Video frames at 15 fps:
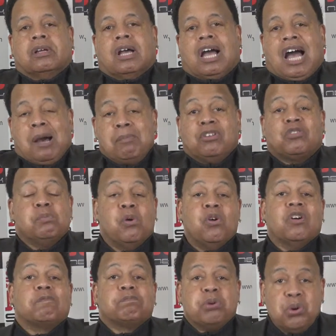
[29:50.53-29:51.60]
how much
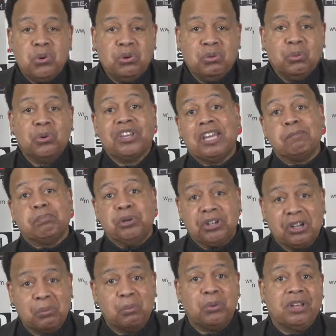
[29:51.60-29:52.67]
more of Putin will they put
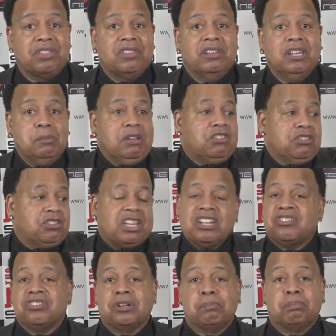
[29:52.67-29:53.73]
up with? Let me just
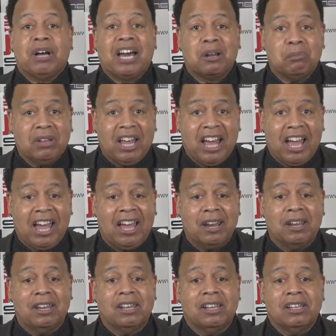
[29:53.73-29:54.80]
get to the bottom line
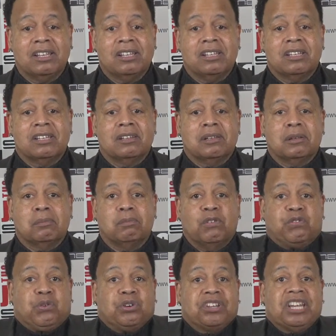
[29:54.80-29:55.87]

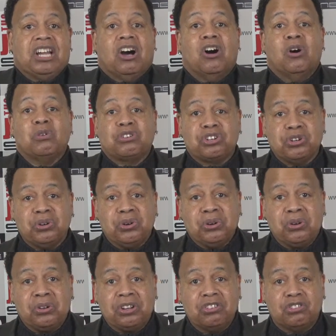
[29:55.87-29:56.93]
before they all
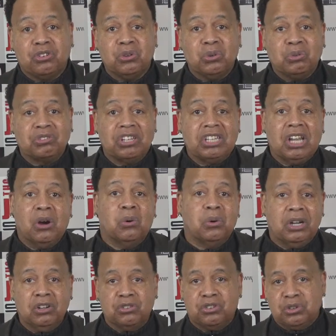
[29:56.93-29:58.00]
turn on this dude, say, yo,
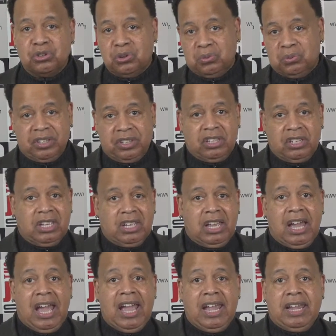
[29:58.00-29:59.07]
little dude,
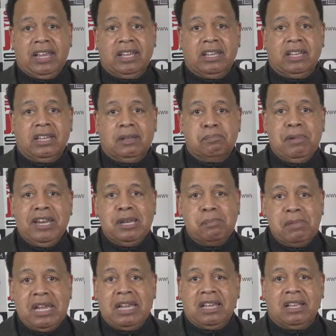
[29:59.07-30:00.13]
hey,
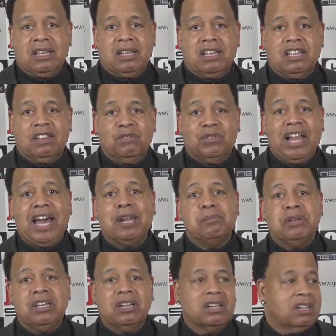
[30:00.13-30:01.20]
mini-me,
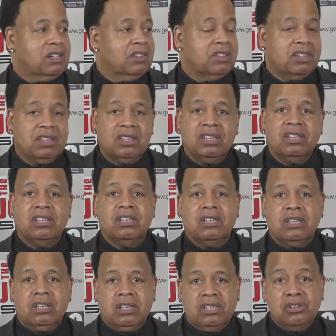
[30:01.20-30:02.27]
Vladimir,
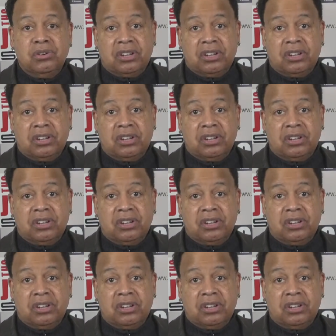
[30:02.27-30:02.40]
you have to